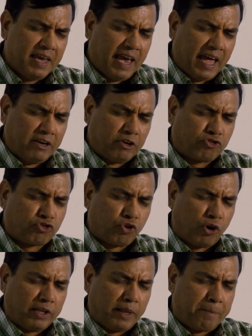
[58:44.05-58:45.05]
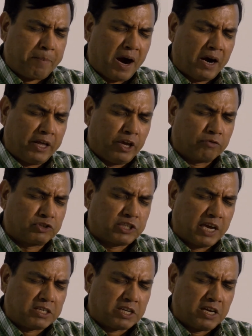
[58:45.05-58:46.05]
and destroy the party of
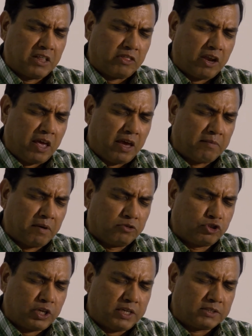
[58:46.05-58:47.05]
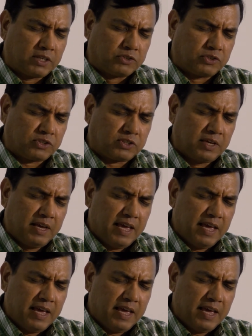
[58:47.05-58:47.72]
Satan in the name of Jesus.